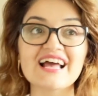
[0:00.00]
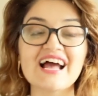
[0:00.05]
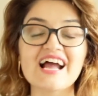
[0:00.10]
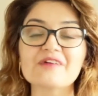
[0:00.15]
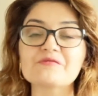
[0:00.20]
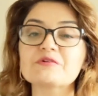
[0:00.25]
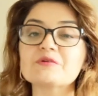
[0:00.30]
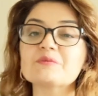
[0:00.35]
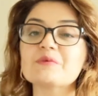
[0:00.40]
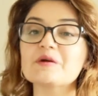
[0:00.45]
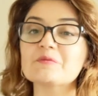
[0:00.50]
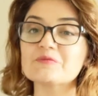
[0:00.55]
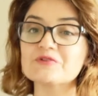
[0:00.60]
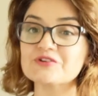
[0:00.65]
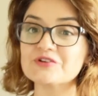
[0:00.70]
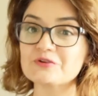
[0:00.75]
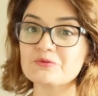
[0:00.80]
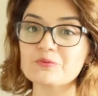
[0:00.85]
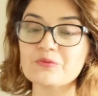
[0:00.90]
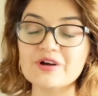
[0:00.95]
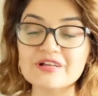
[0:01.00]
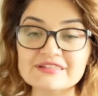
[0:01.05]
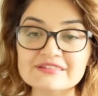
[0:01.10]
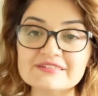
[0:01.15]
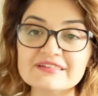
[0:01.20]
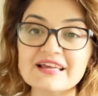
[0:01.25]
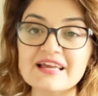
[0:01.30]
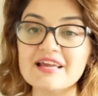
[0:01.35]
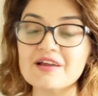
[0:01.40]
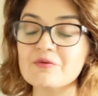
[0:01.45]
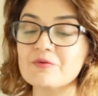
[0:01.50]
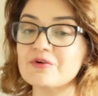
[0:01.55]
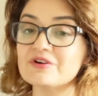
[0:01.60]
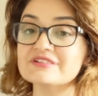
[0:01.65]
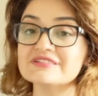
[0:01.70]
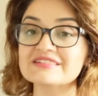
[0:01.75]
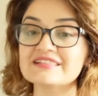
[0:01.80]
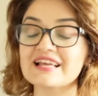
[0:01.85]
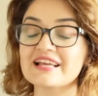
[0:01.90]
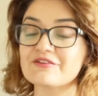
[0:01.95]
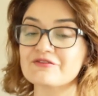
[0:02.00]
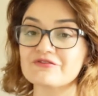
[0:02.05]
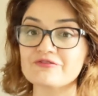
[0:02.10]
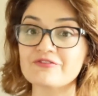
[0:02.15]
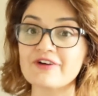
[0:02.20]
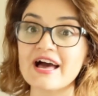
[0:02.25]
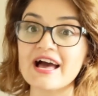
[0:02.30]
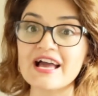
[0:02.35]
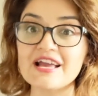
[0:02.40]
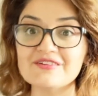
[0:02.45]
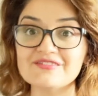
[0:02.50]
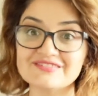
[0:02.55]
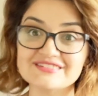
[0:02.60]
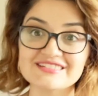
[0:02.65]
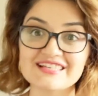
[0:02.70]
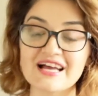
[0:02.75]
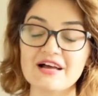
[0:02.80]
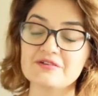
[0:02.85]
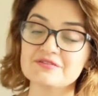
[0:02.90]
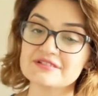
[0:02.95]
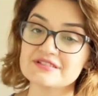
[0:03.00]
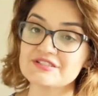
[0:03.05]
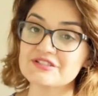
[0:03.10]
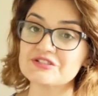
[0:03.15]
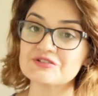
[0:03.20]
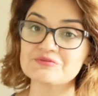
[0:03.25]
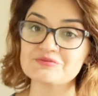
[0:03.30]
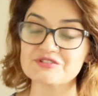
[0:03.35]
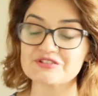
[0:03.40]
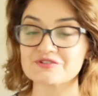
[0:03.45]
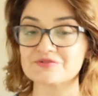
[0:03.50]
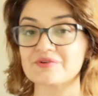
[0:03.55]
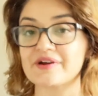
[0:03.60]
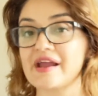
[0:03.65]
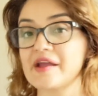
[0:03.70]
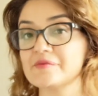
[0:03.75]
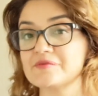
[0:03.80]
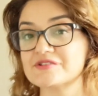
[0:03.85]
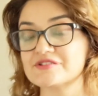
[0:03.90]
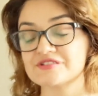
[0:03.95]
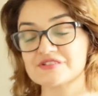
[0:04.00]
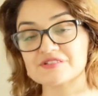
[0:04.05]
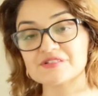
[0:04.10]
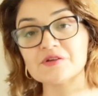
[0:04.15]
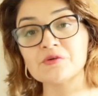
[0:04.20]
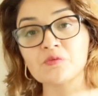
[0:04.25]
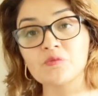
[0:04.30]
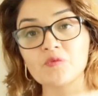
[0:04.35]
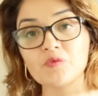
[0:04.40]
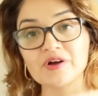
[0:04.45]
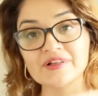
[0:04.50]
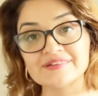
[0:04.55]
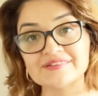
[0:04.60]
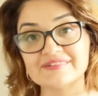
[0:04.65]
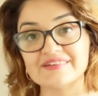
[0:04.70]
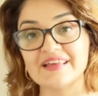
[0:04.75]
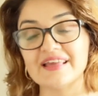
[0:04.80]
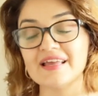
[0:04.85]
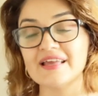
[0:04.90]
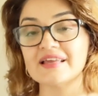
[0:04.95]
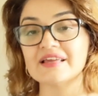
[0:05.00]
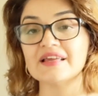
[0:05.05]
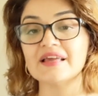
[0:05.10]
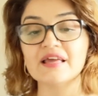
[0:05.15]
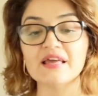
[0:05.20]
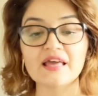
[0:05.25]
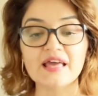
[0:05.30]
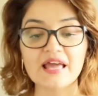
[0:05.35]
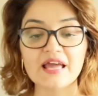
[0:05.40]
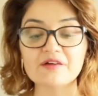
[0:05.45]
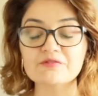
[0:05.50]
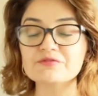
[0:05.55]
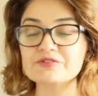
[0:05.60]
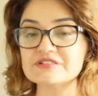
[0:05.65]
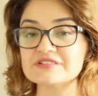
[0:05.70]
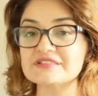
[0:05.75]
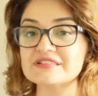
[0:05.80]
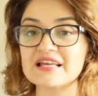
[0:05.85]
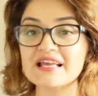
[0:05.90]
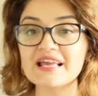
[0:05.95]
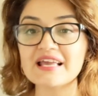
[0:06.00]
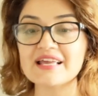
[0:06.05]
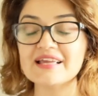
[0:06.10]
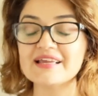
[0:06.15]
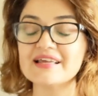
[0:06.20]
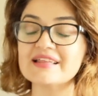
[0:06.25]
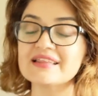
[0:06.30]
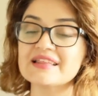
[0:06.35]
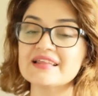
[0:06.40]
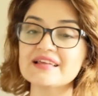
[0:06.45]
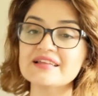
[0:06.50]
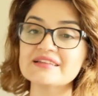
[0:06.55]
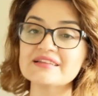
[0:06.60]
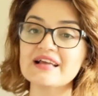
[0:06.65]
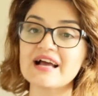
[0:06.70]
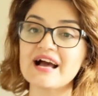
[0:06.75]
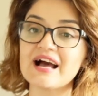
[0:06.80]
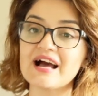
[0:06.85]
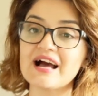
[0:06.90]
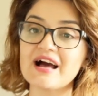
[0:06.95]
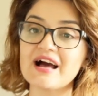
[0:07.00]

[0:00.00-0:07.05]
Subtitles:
I remember in one day was like 5,000 subscribers in one day, every day. And then